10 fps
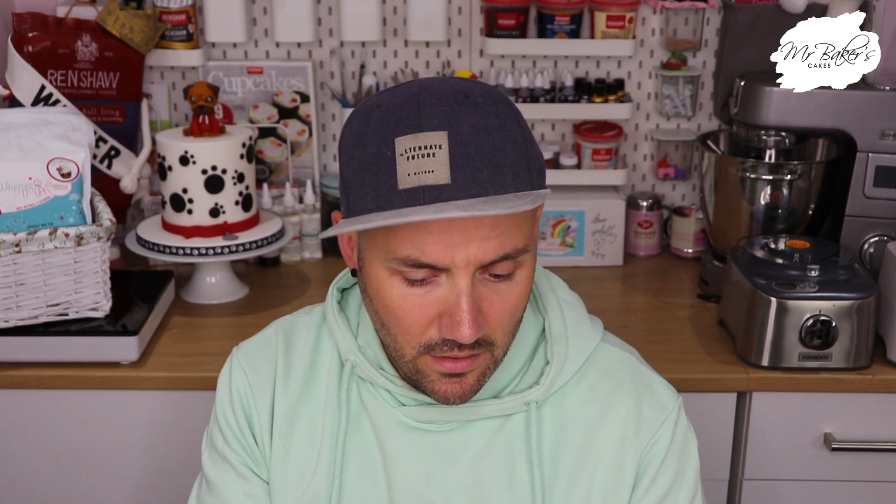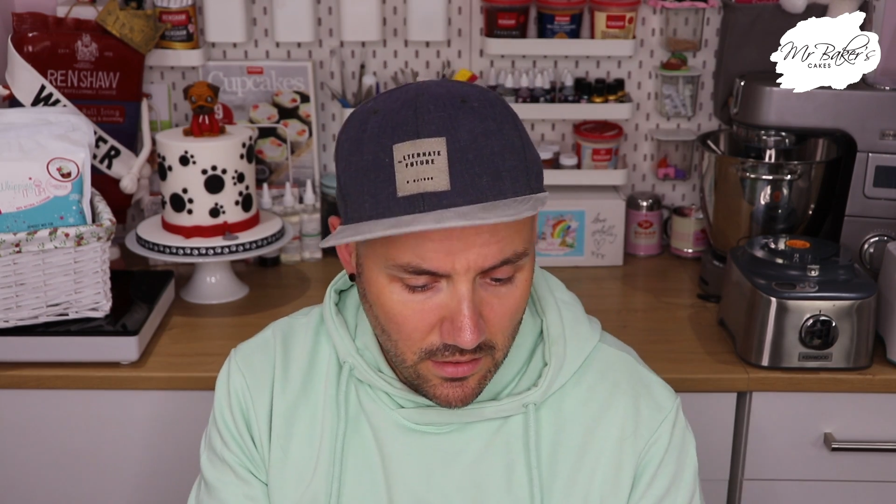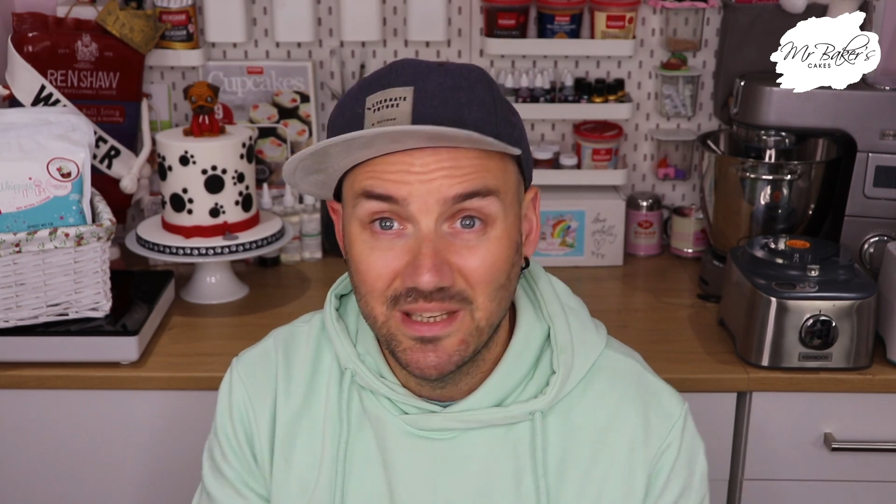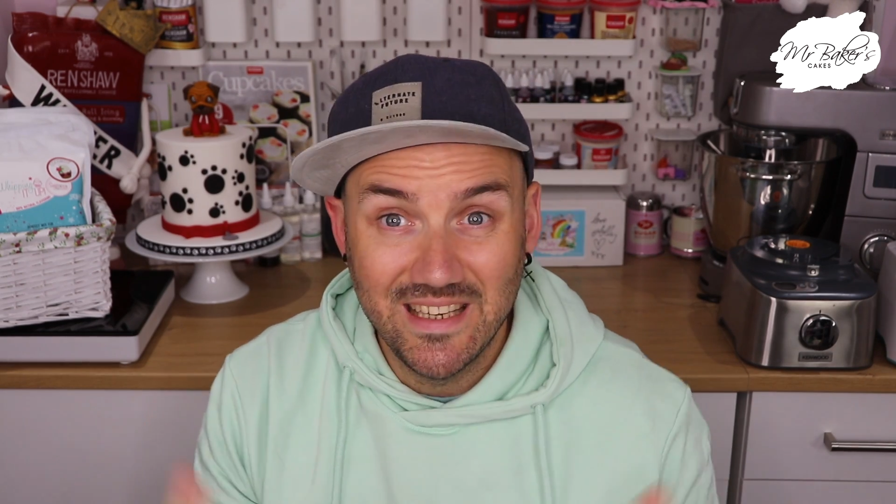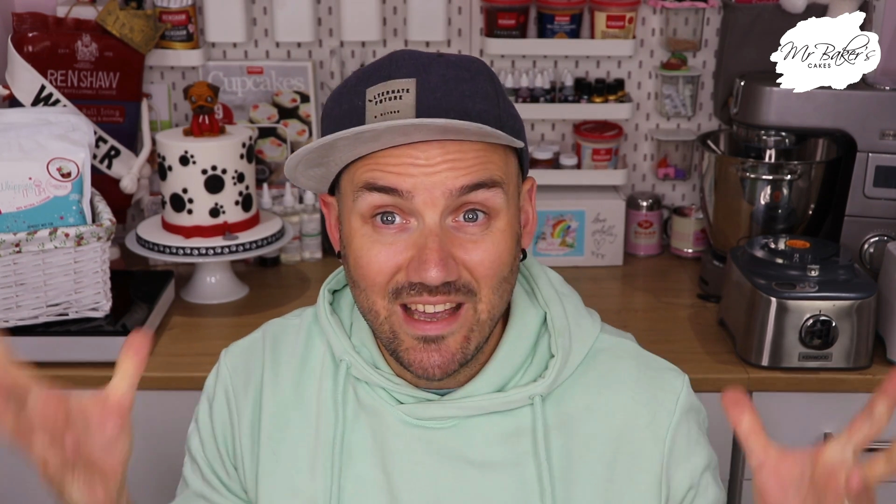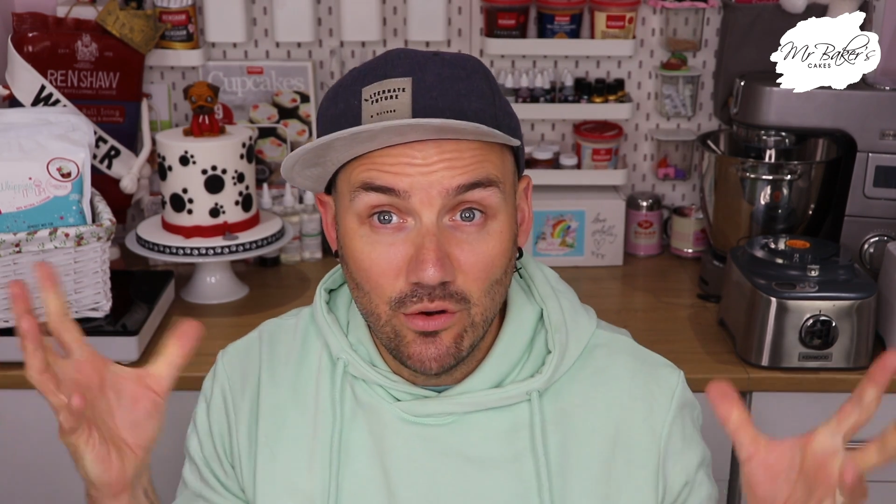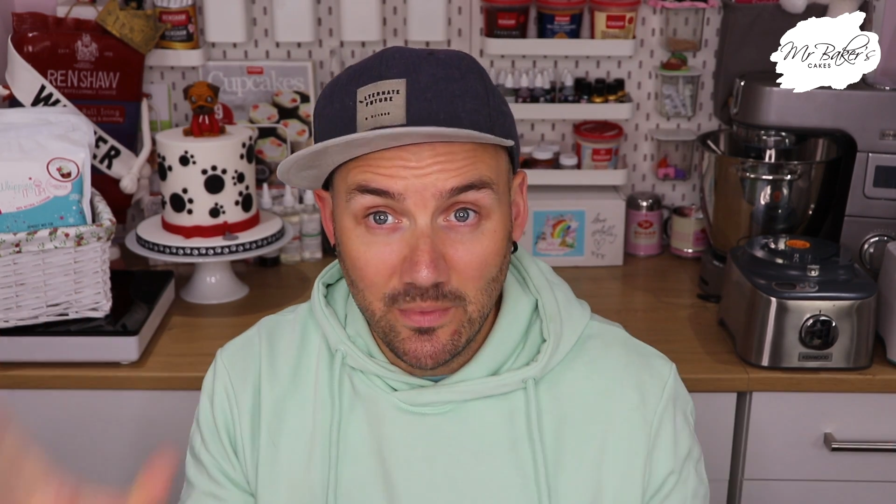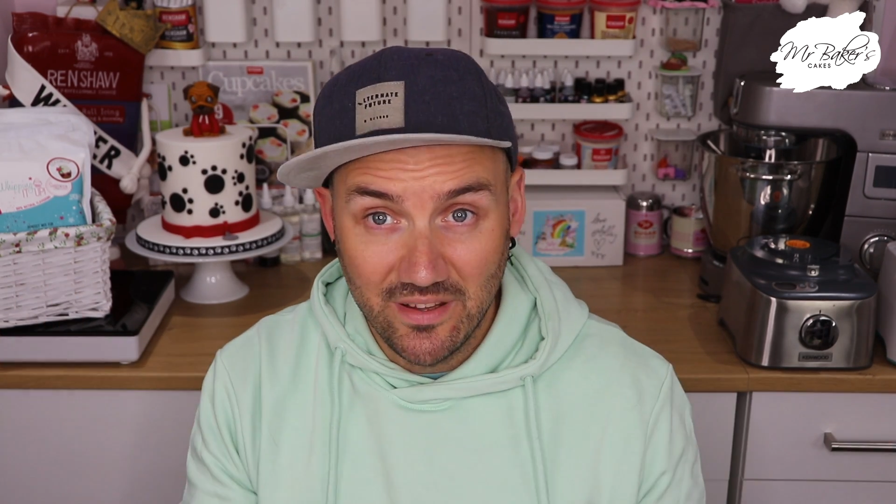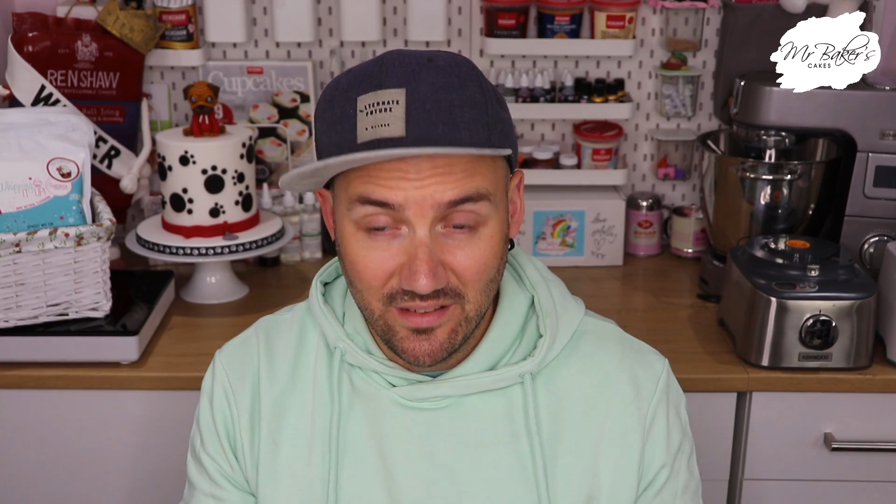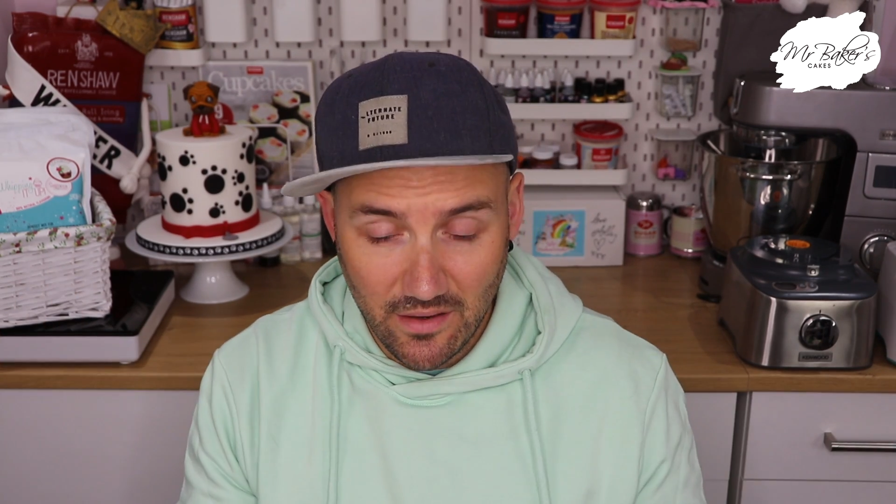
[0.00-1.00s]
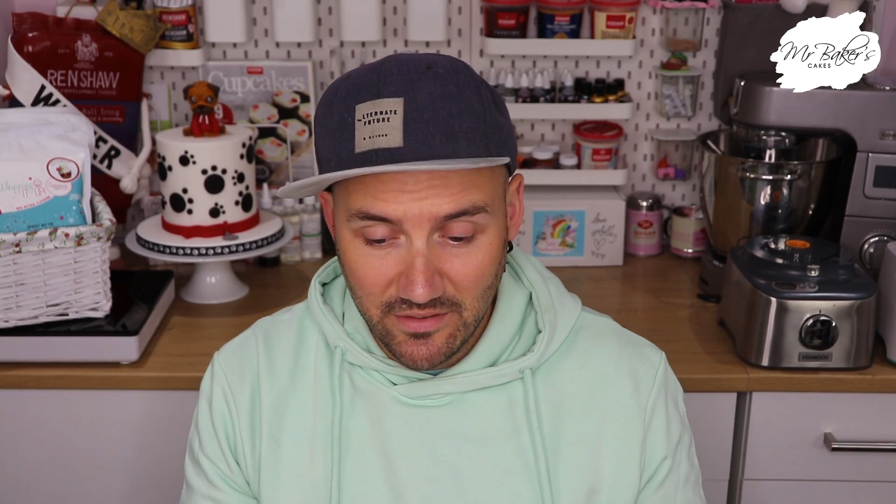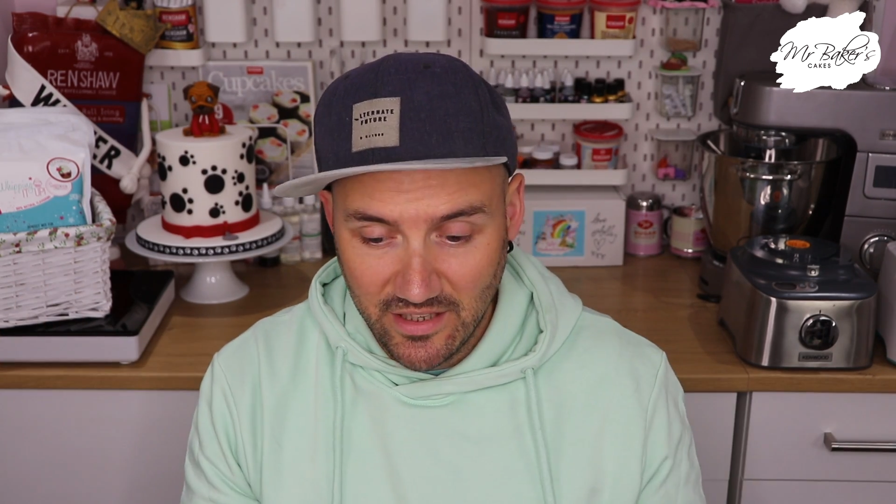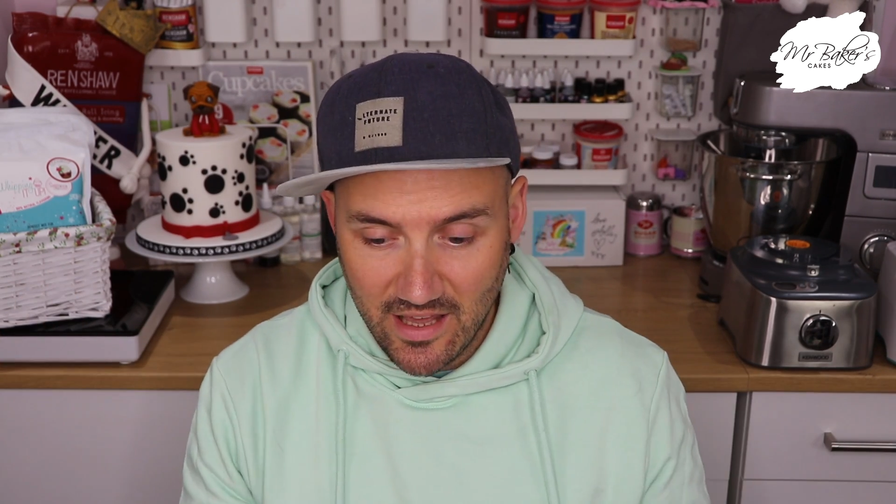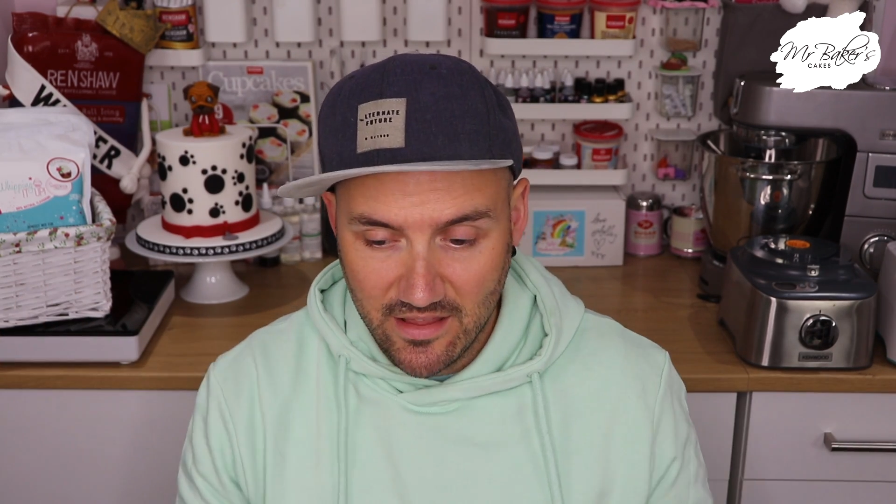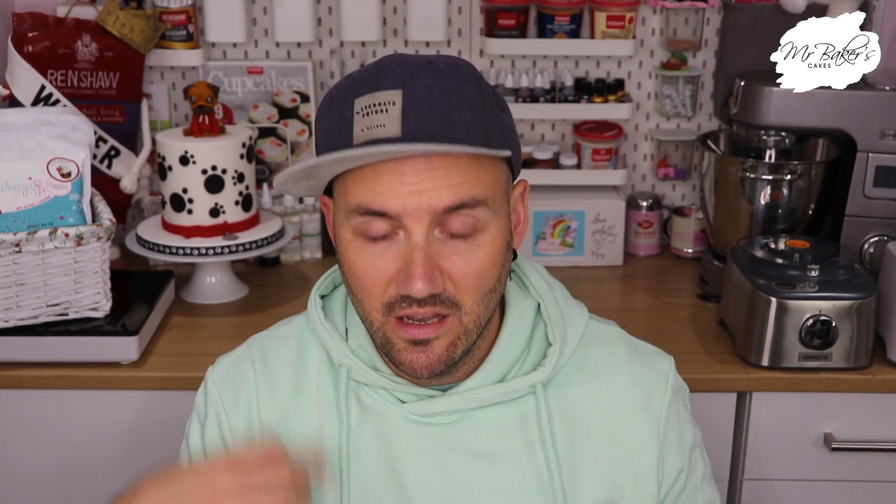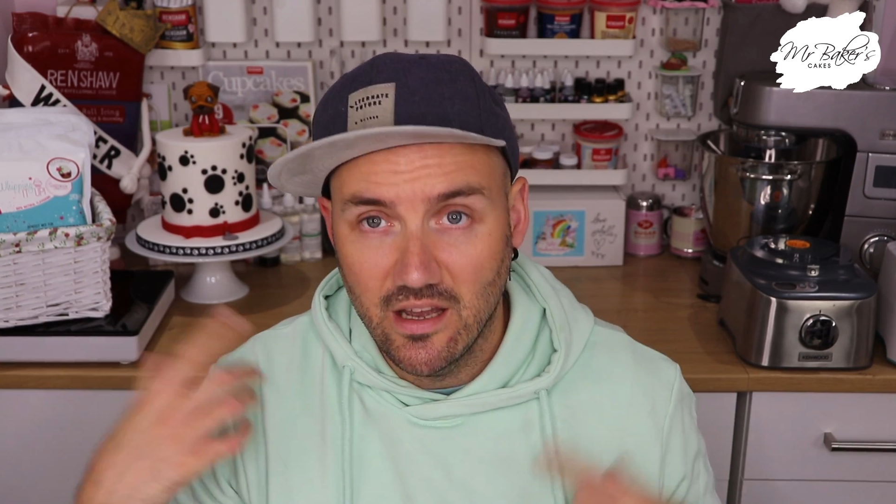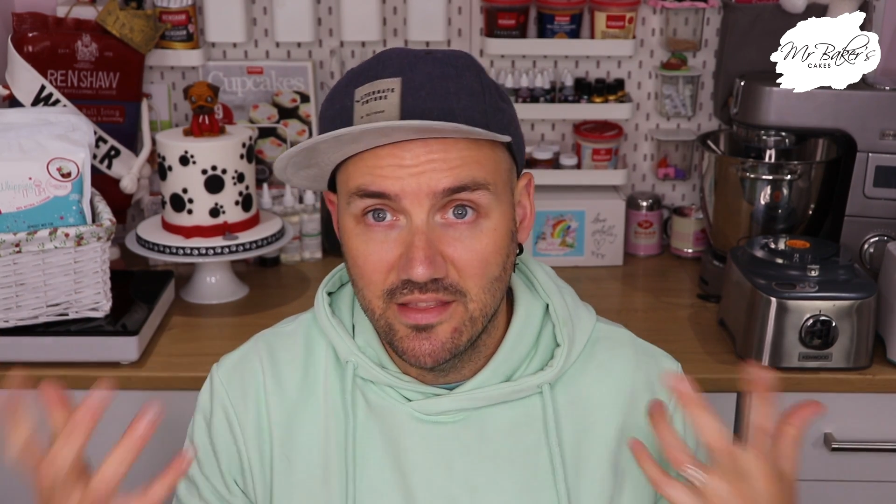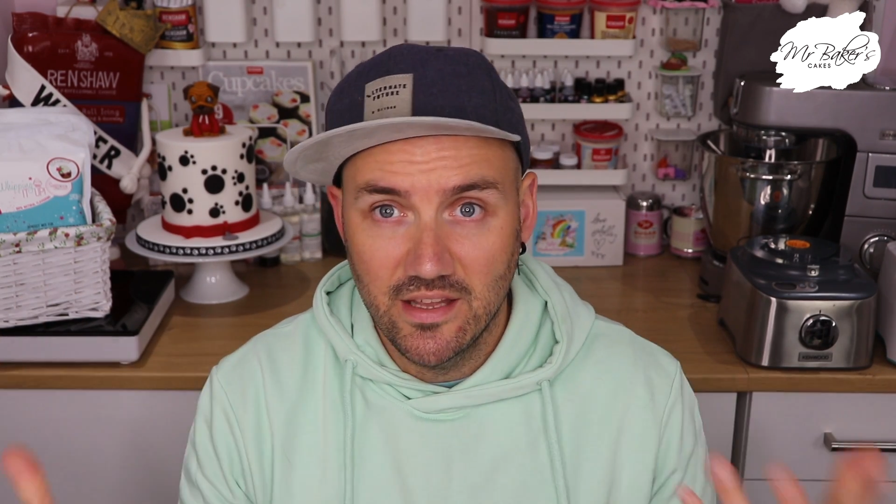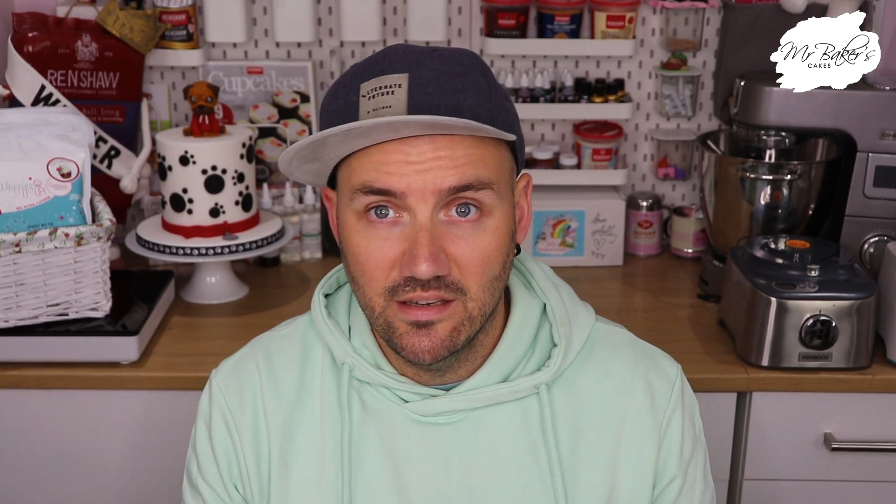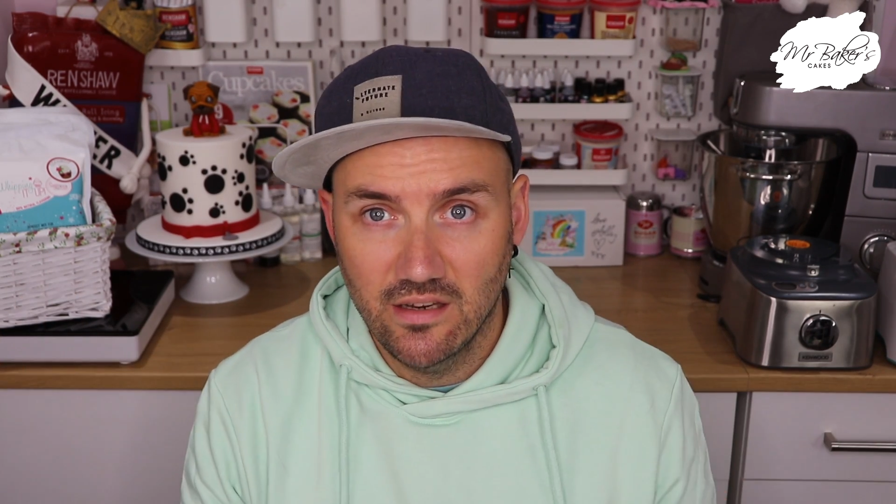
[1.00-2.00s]
I'm gonna get all my stuff together
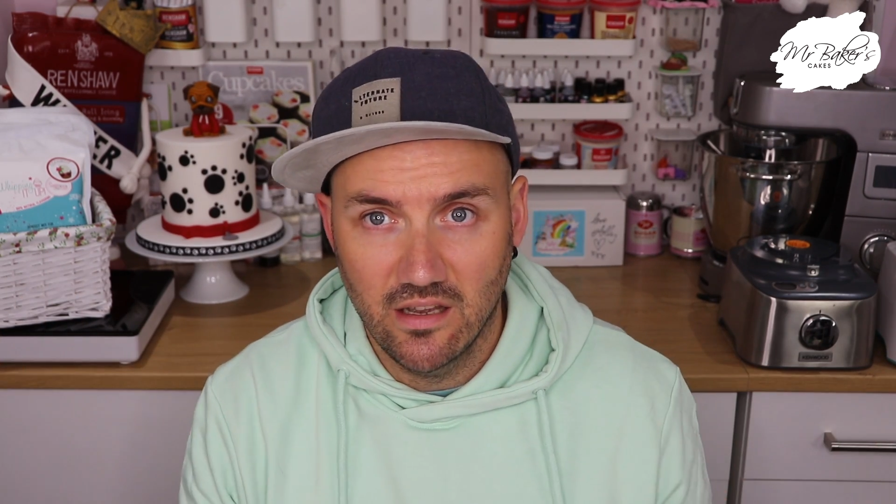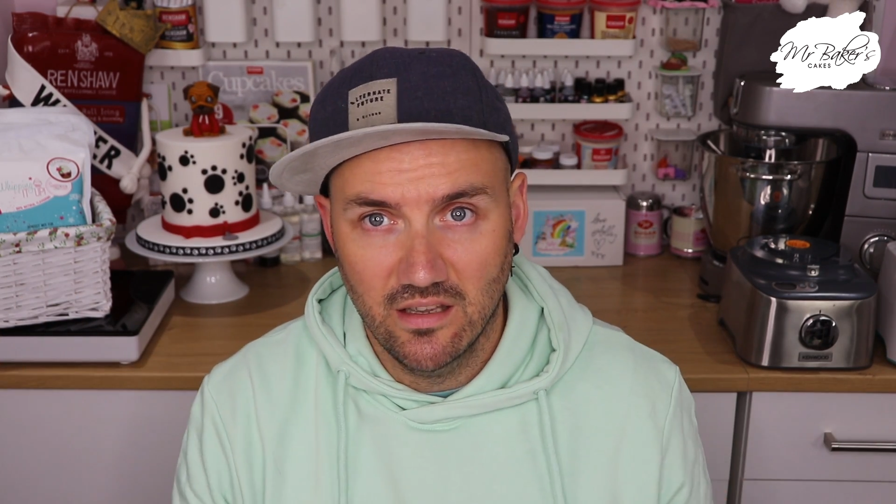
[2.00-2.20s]
and then I,